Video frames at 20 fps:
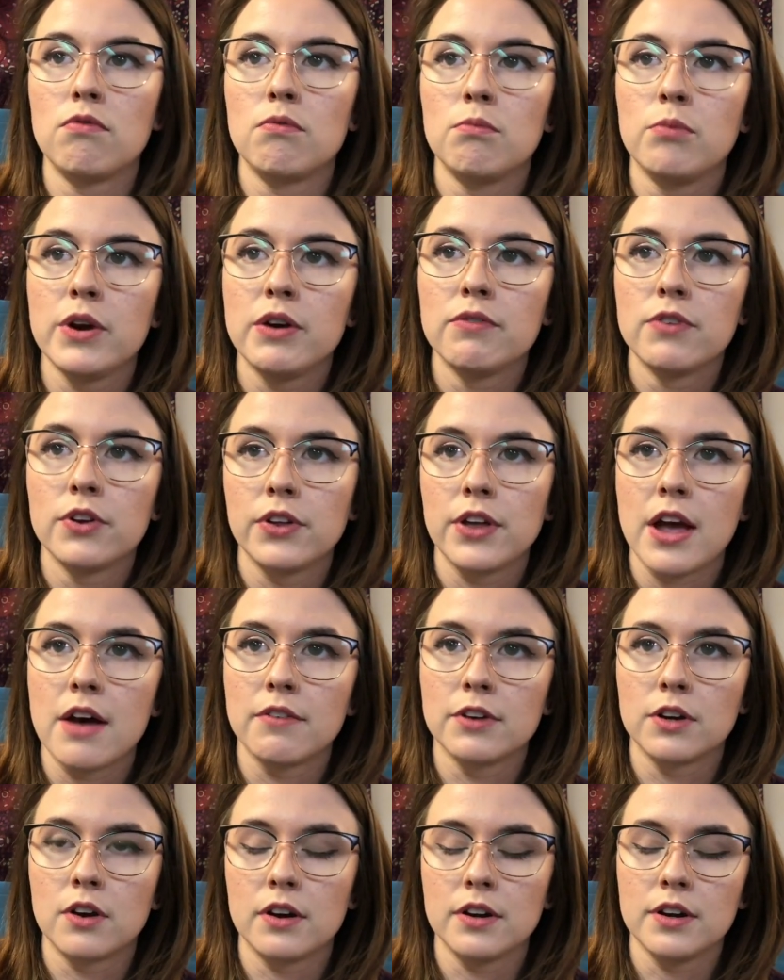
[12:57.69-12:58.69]
we really
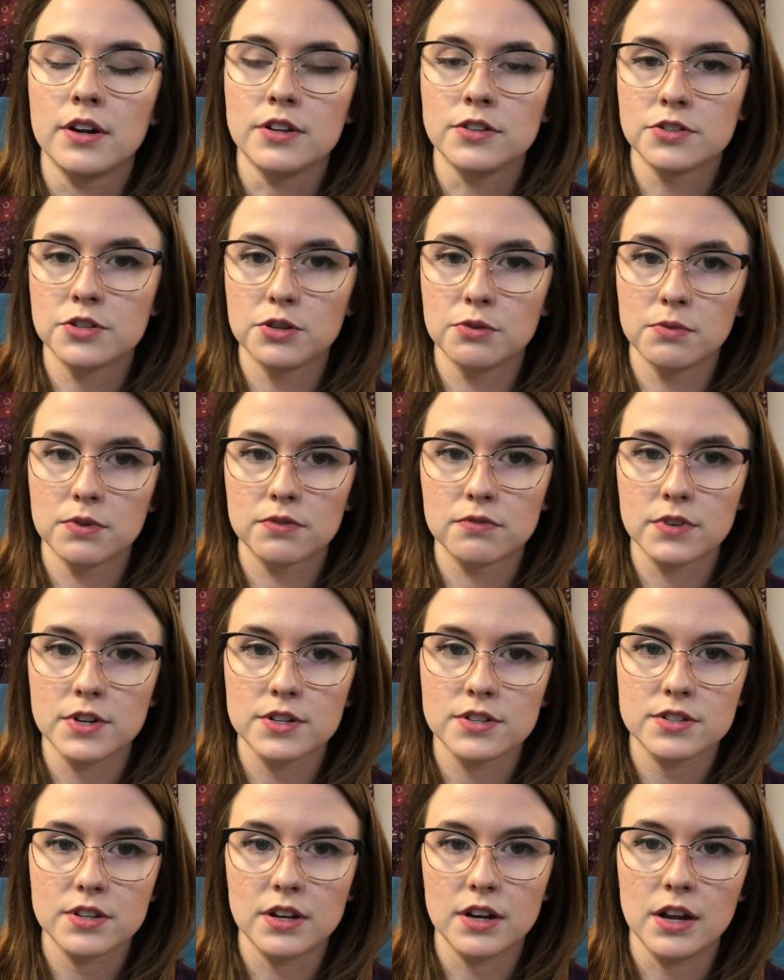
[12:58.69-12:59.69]
haven't gotten into with
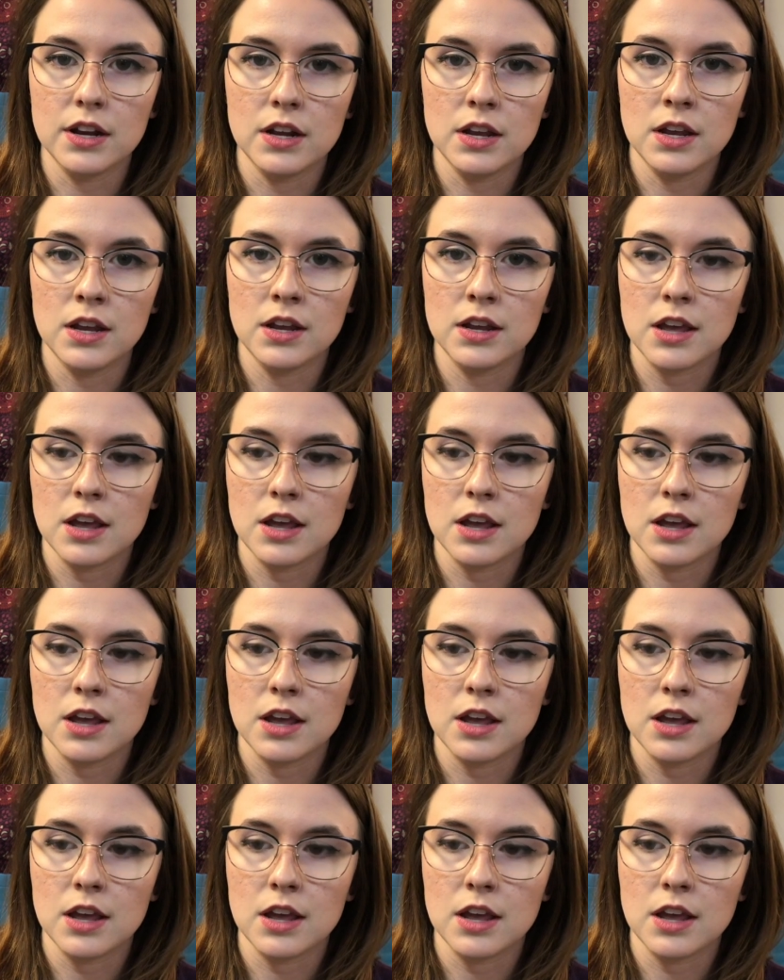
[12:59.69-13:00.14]
Reese in any